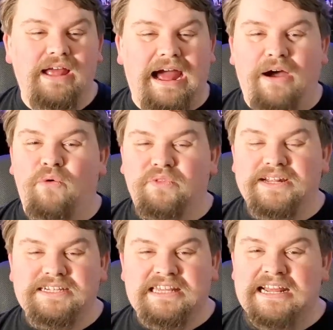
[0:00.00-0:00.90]
how
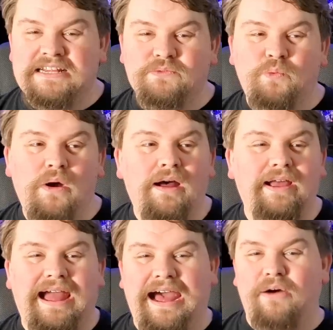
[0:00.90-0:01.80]
these things work,
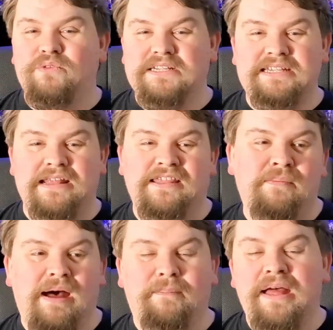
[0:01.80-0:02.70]
how to set them up,